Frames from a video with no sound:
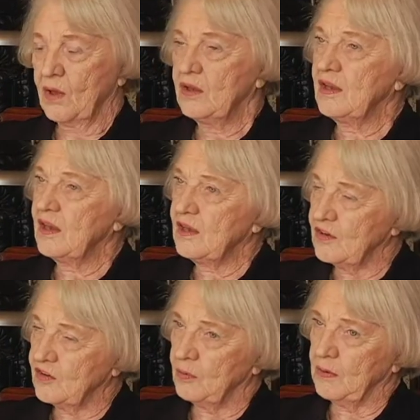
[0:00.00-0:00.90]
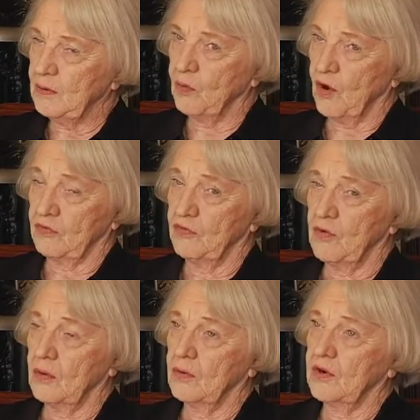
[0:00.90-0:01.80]
needed to be brought
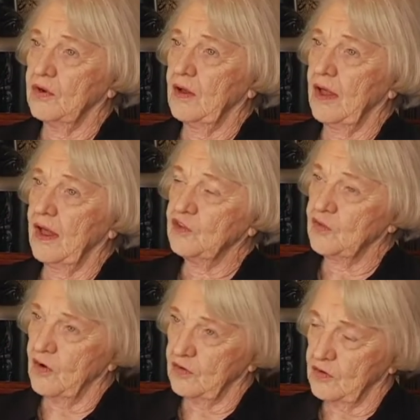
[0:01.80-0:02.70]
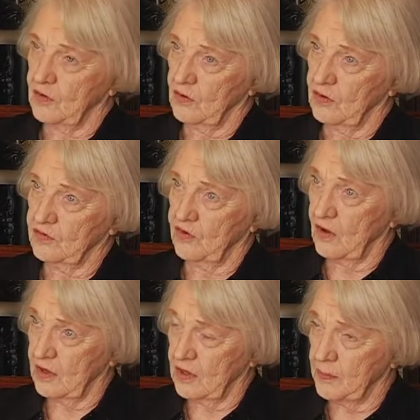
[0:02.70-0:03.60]
forward as far as the girls
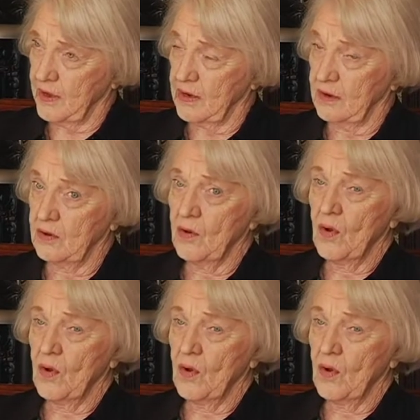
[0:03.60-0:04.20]
talking about it,